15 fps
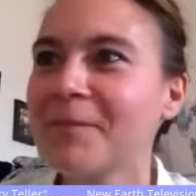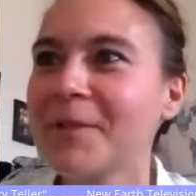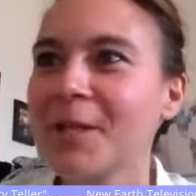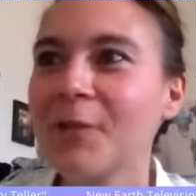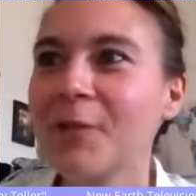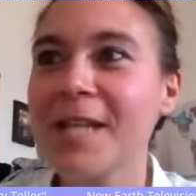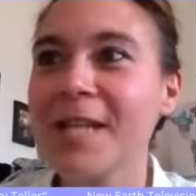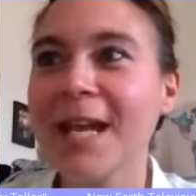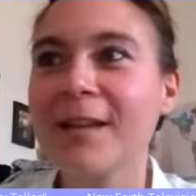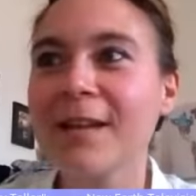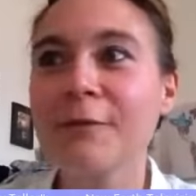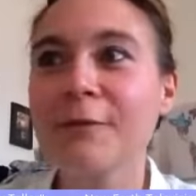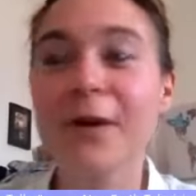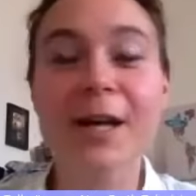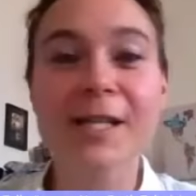You've taken
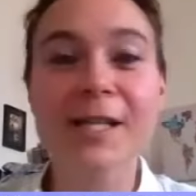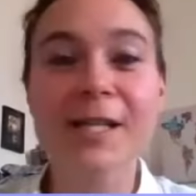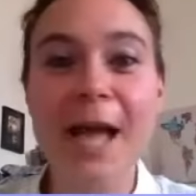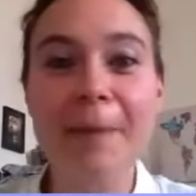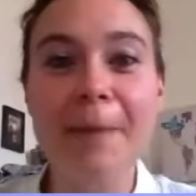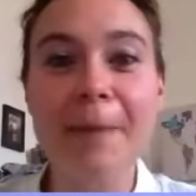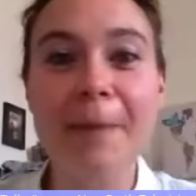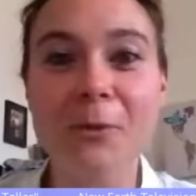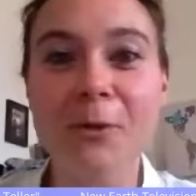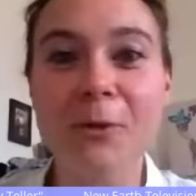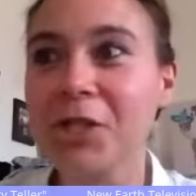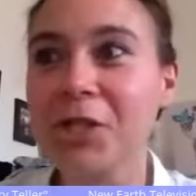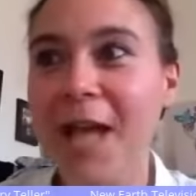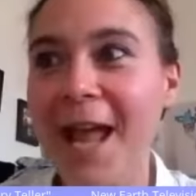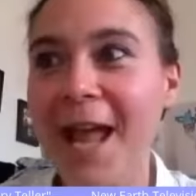the first steps toward
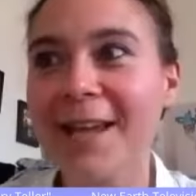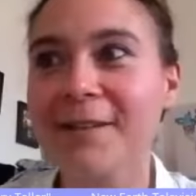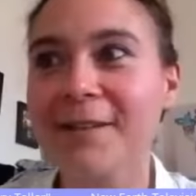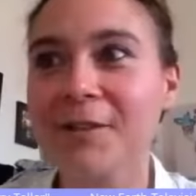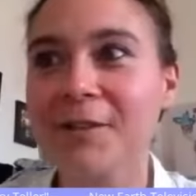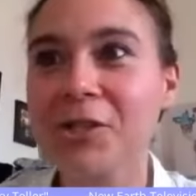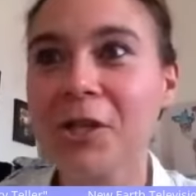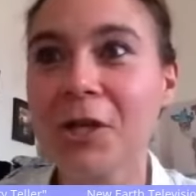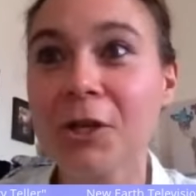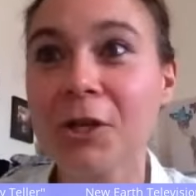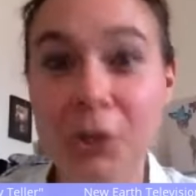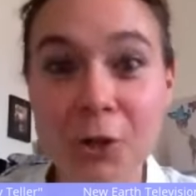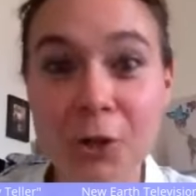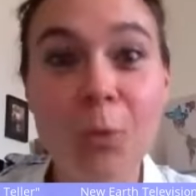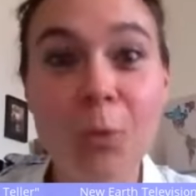change.
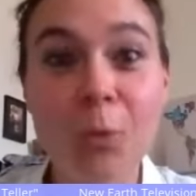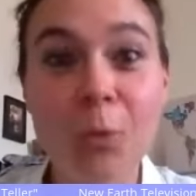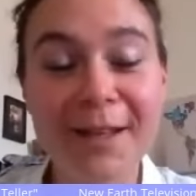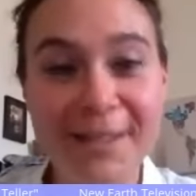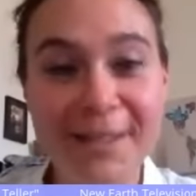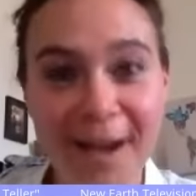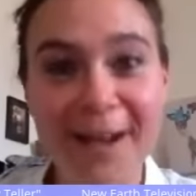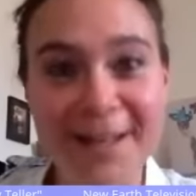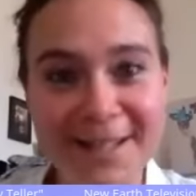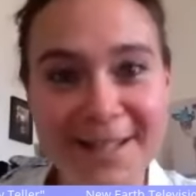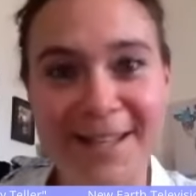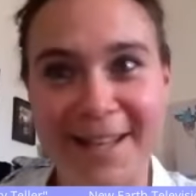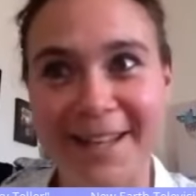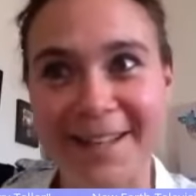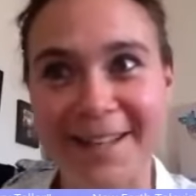You were
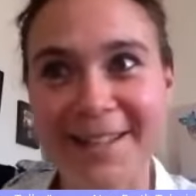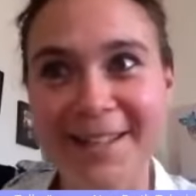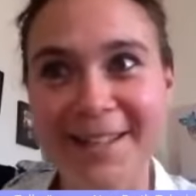dancing.